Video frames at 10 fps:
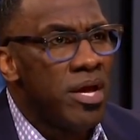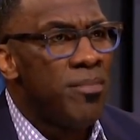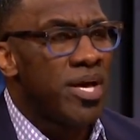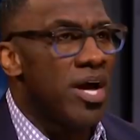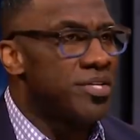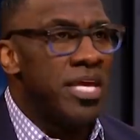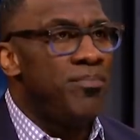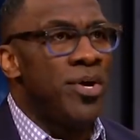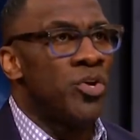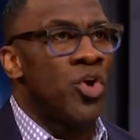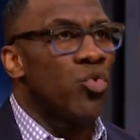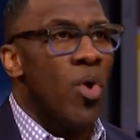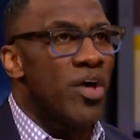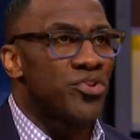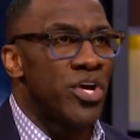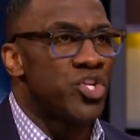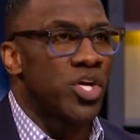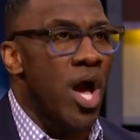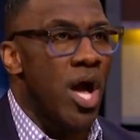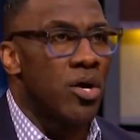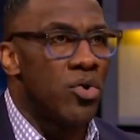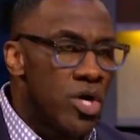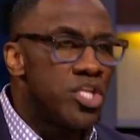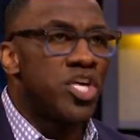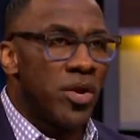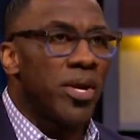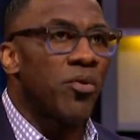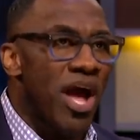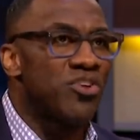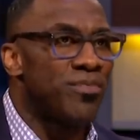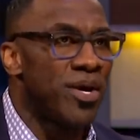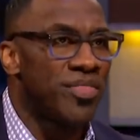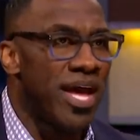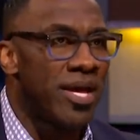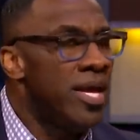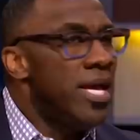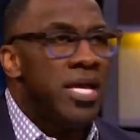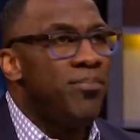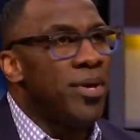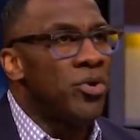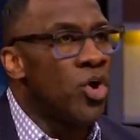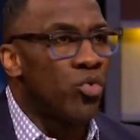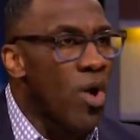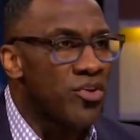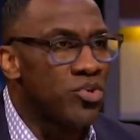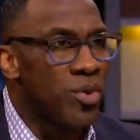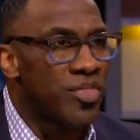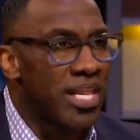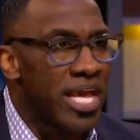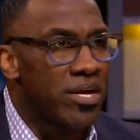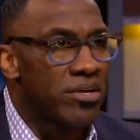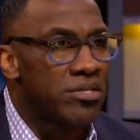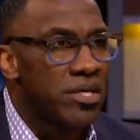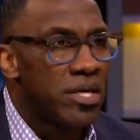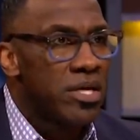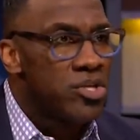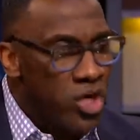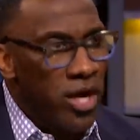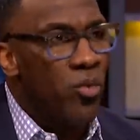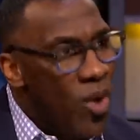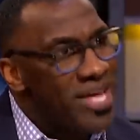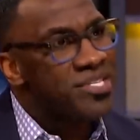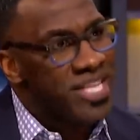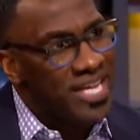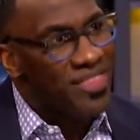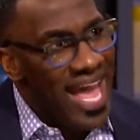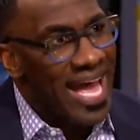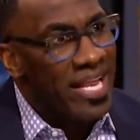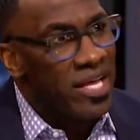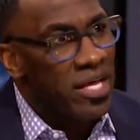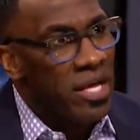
Because he built no roster in Chicago. Jerry Krause built that. He built no roster with the Lakers. Jerry West did that.